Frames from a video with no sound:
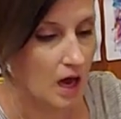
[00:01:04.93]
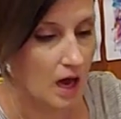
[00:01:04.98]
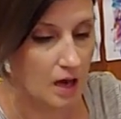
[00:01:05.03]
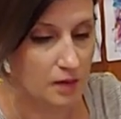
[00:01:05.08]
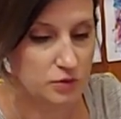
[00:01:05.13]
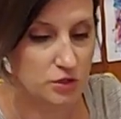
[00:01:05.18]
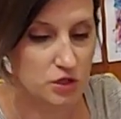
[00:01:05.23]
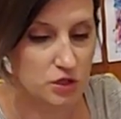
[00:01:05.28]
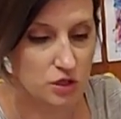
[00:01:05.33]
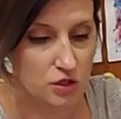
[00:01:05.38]

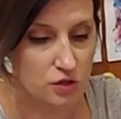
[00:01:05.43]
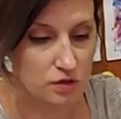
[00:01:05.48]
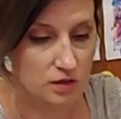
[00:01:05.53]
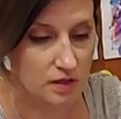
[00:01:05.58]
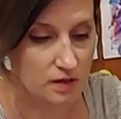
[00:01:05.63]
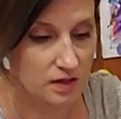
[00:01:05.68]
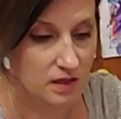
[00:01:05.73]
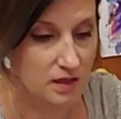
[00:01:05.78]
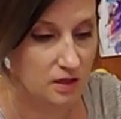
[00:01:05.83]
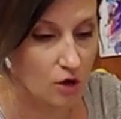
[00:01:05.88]
I'm just
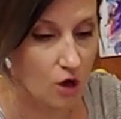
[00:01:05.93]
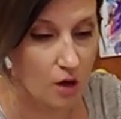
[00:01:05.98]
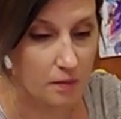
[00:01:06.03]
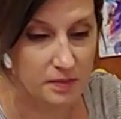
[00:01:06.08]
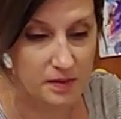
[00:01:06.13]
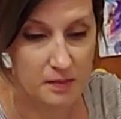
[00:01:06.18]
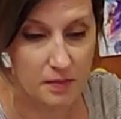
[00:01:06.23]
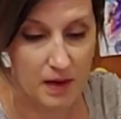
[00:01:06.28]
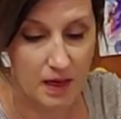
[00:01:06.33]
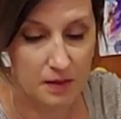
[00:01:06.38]
using this
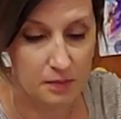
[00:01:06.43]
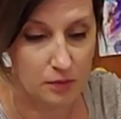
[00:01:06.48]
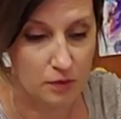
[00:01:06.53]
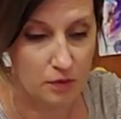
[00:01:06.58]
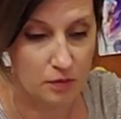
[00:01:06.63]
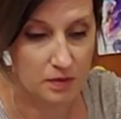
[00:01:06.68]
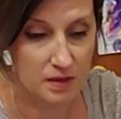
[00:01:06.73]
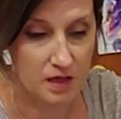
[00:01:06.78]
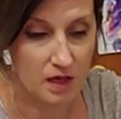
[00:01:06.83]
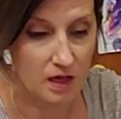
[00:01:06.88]
copy
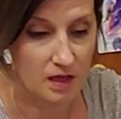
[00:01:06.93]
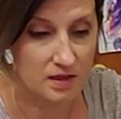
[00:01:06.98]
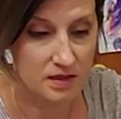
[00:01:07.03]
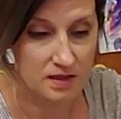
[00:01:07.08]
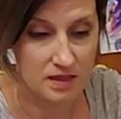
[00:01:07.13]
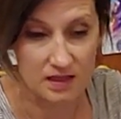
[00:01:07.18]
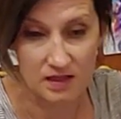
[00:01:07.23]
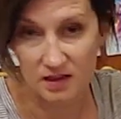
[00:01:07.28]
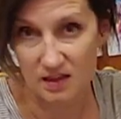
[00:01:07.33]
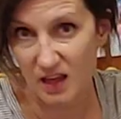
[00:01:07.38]
paper
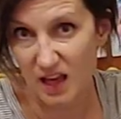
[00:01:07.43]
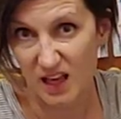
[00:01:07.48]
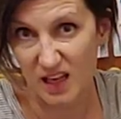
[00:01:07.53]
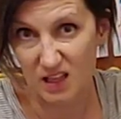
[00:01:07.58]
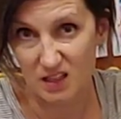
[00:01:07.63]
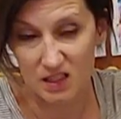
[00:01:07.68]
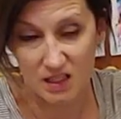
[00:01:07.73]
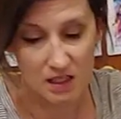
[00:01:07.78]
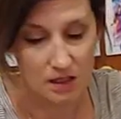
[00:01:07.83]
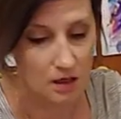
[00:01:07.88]
because it's
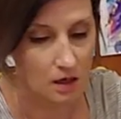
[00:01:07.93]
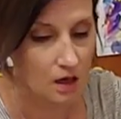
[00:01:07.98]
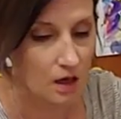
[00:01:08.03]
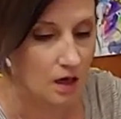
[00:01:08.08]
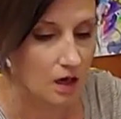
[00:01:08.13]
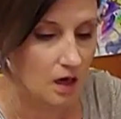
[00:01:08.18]
handy.